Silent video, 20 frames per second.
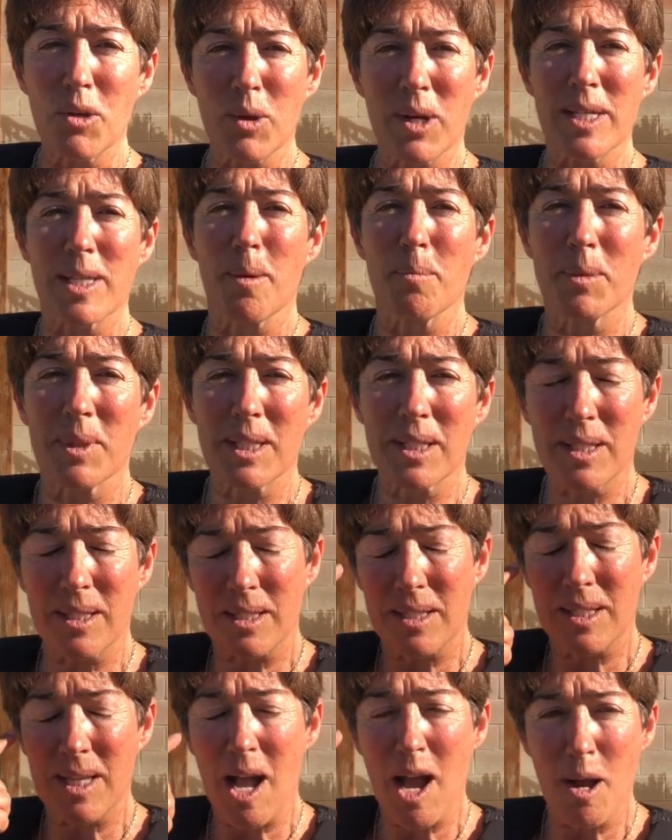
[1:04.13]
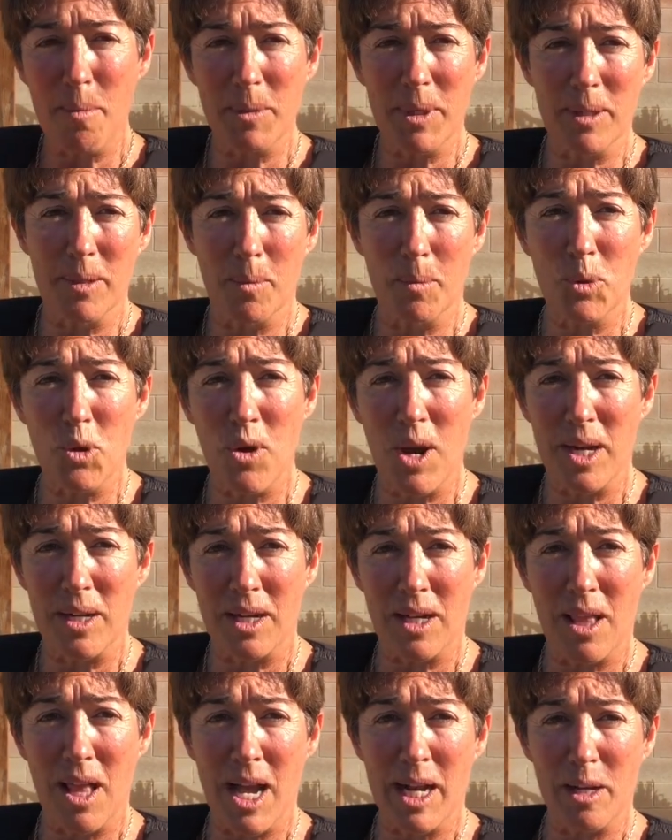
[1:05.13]
because I'm timing, I'm trying to
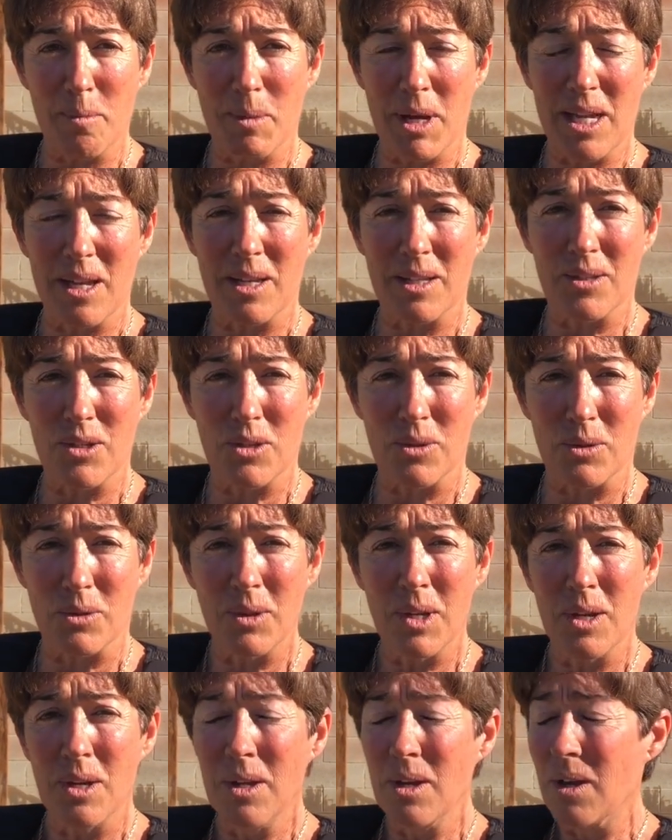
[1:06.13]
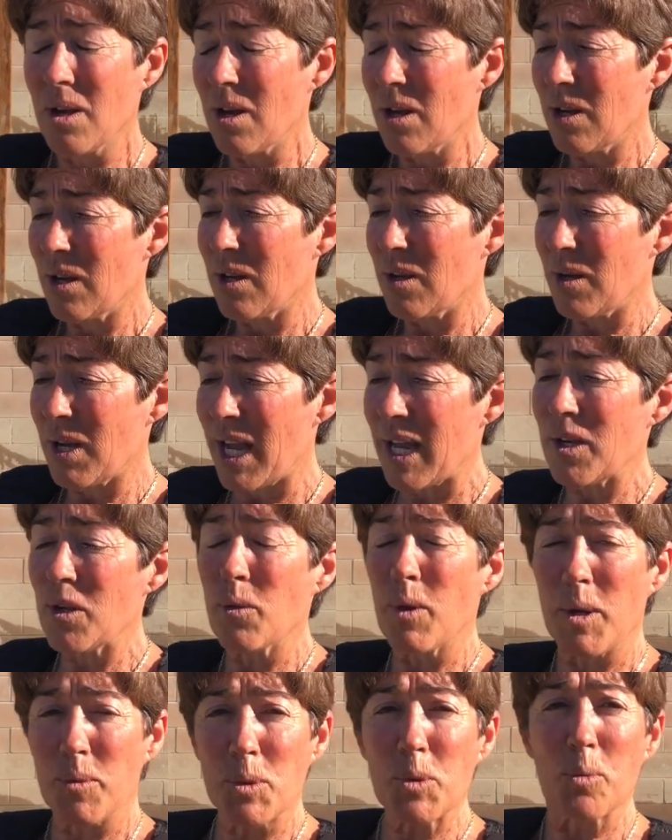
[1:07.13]
clock in my head too. I knew
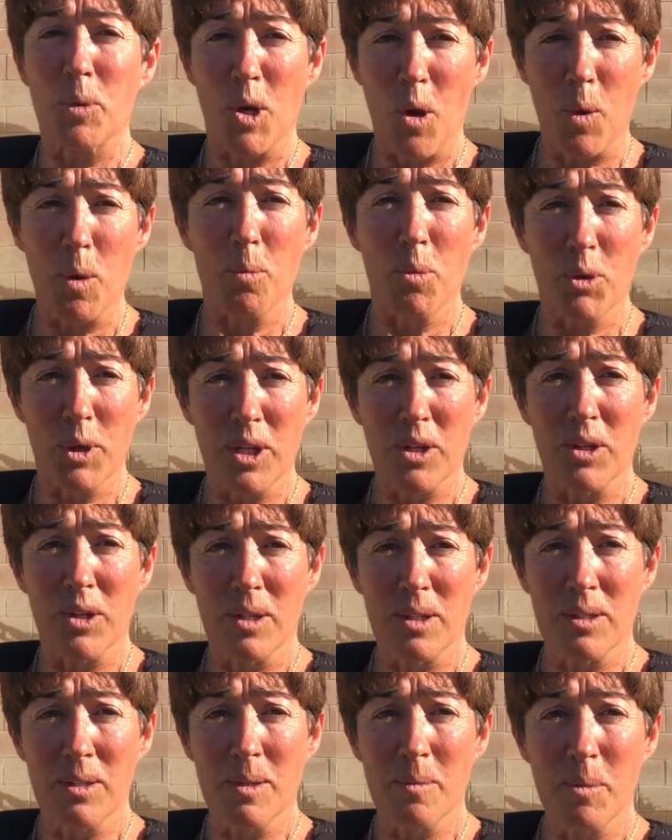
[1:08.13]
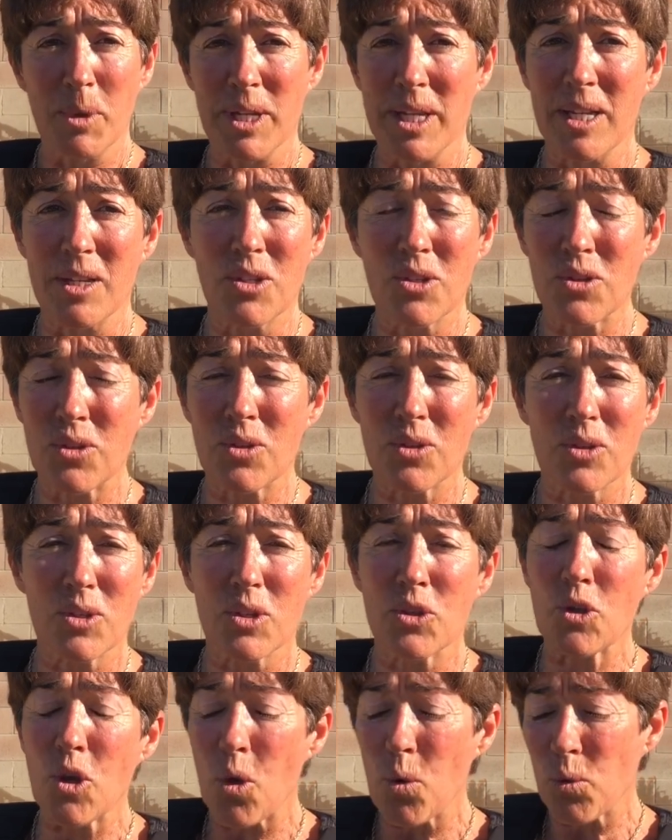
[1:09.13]
I was going pretty good, but he's
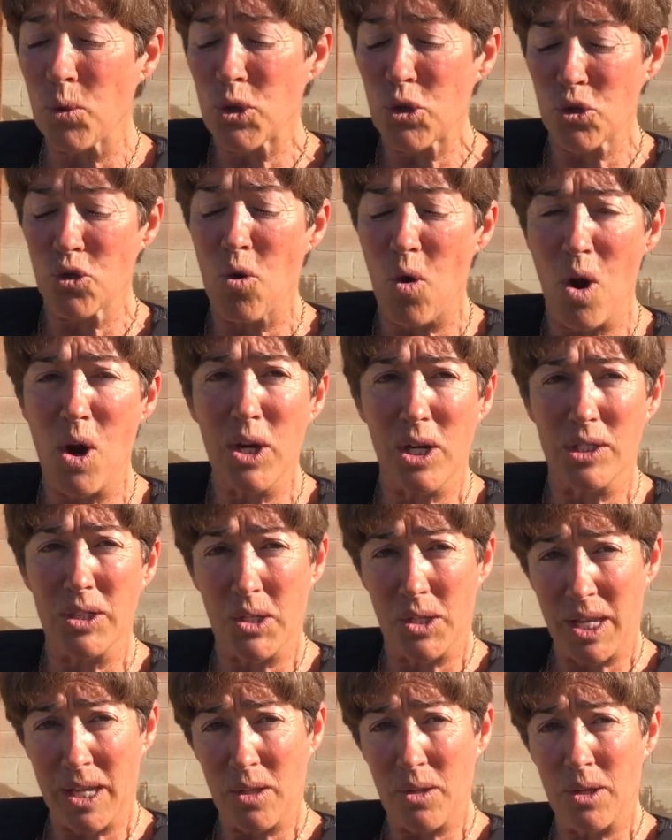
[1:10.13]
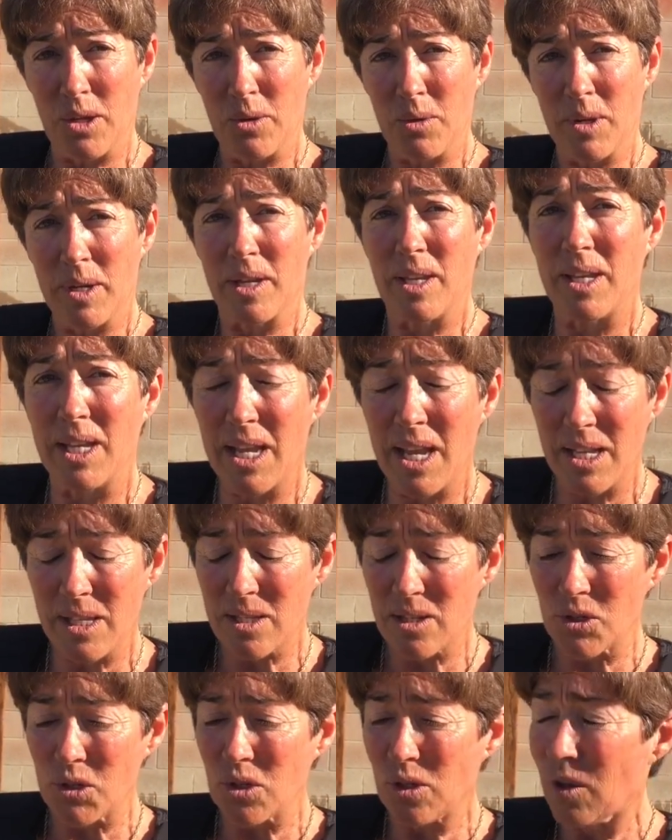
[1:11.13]
so strong underneath you, and he has
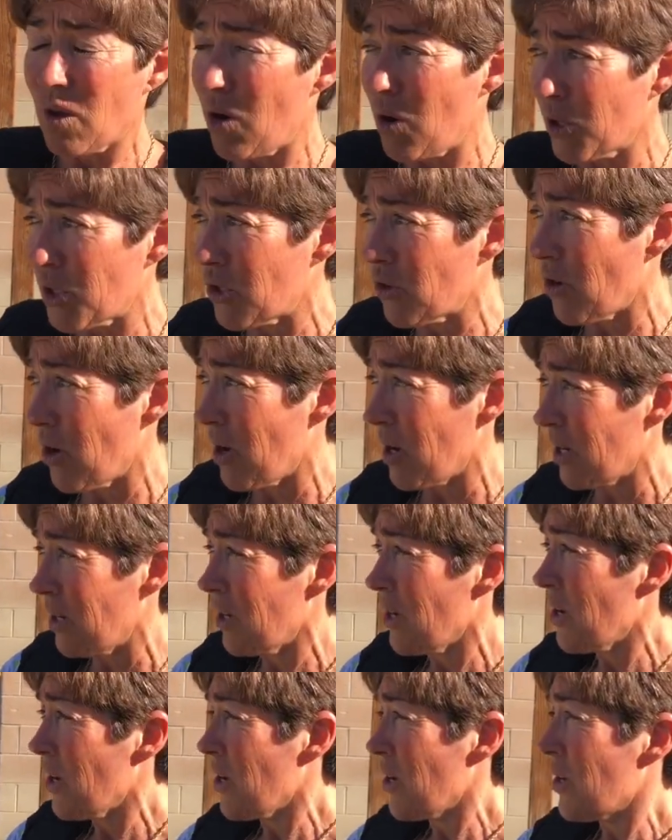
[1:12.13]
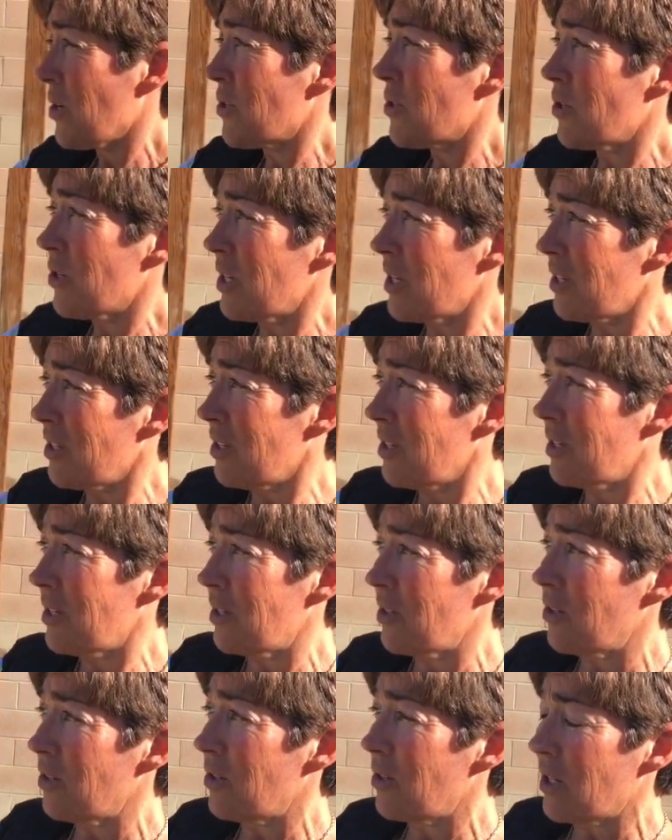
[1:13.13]
such a long stride. So you
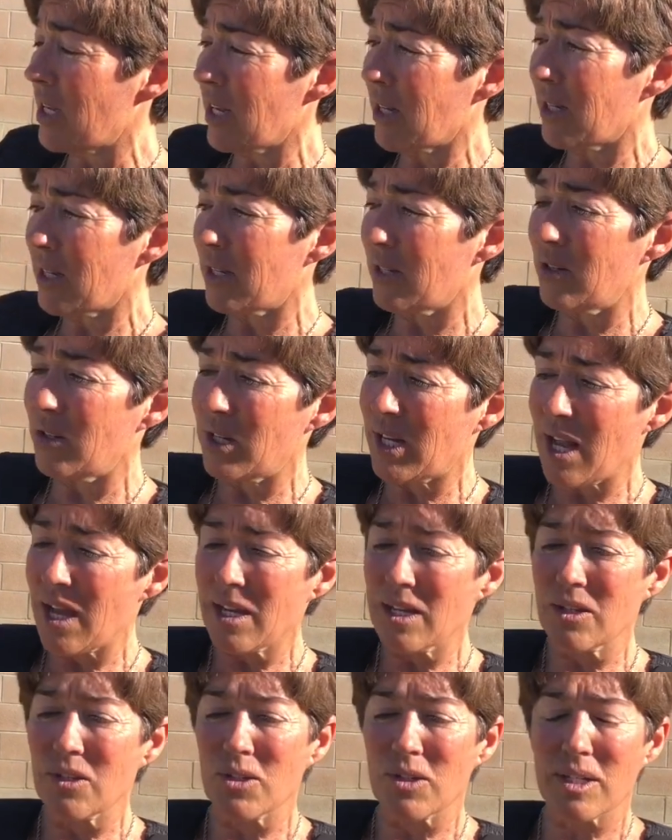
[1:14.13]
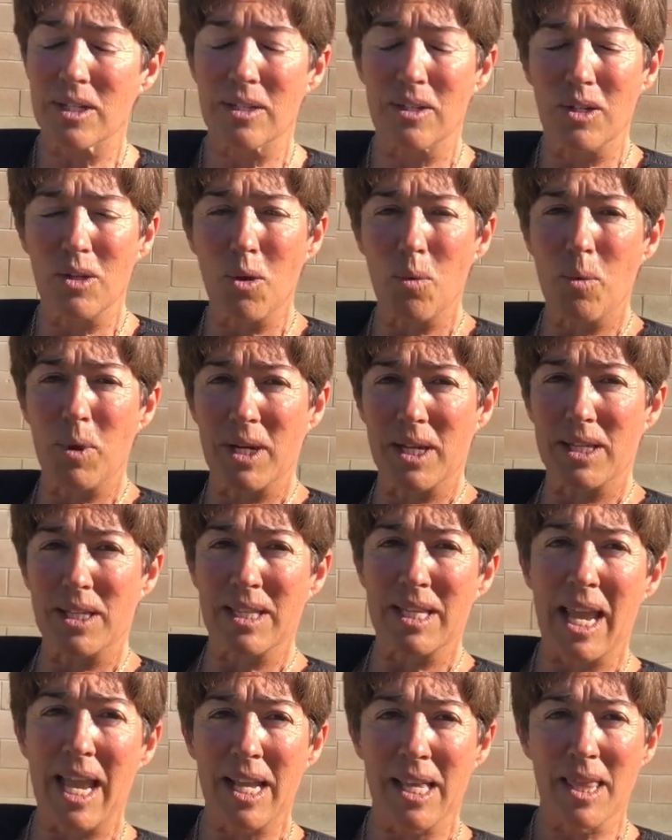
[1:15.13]
kind of just, you don't want to
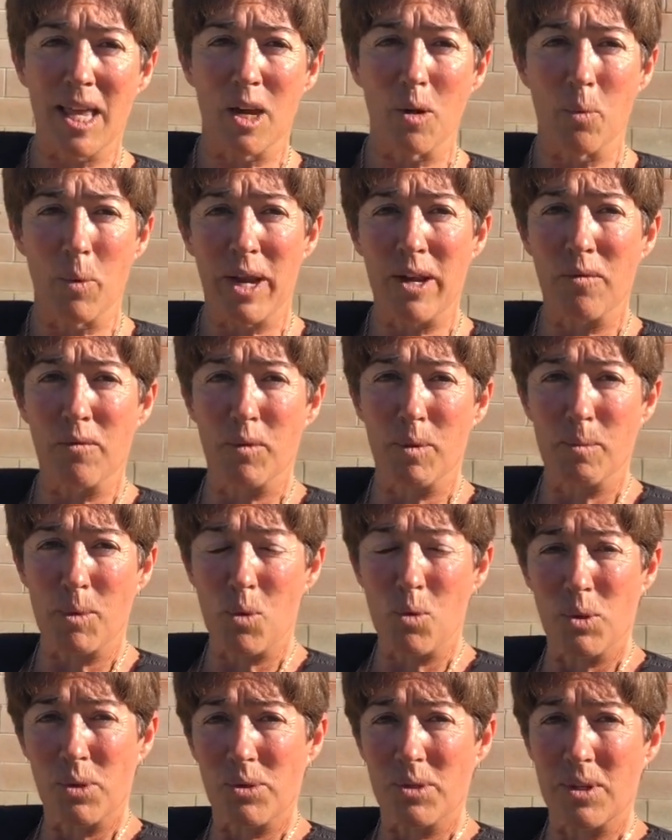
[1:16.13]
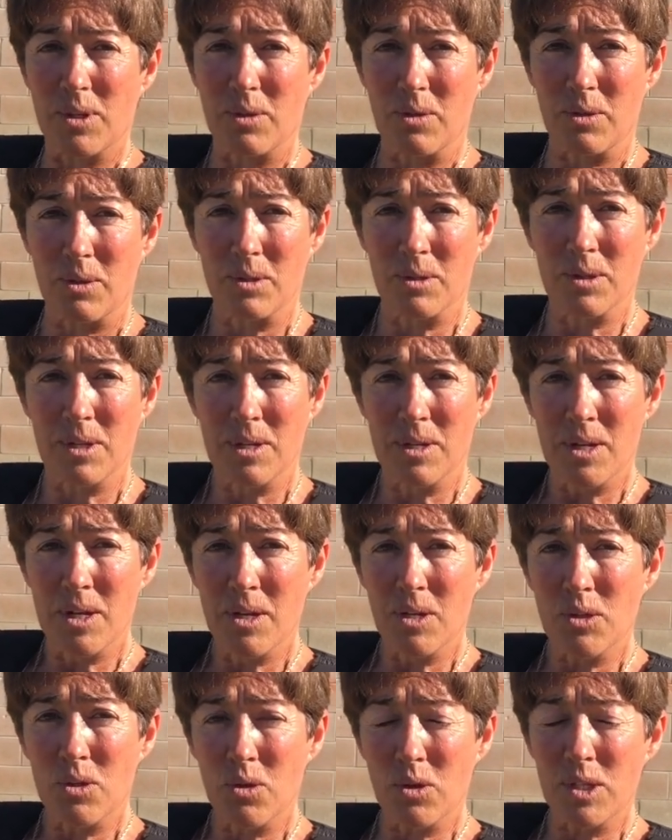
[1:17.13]
take that away from a horse either.
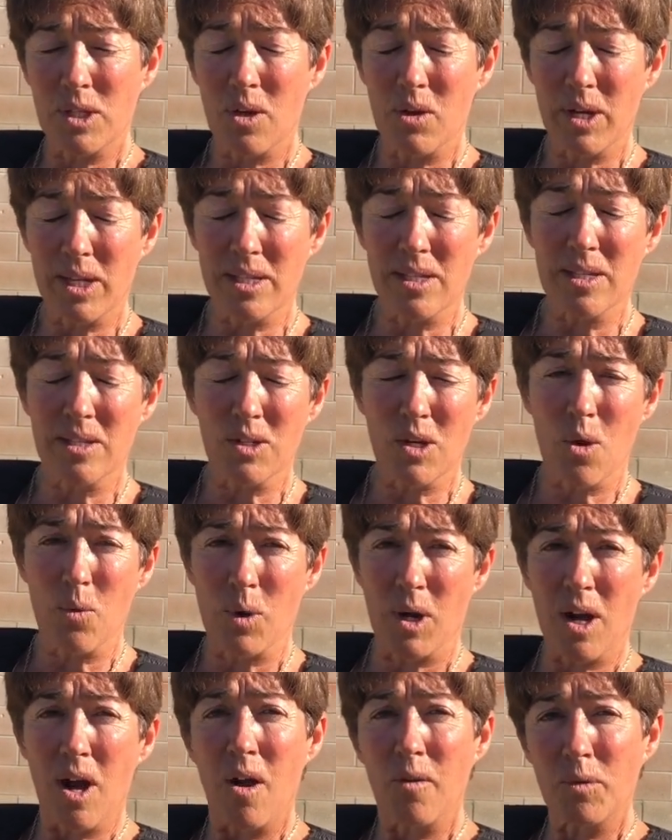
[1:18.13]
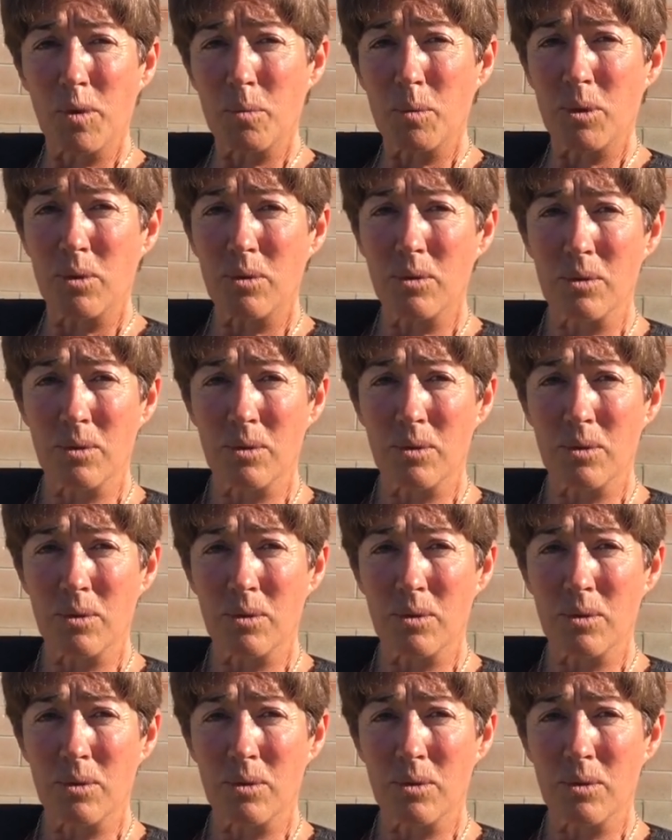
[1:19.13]
So as long as he's going comfortable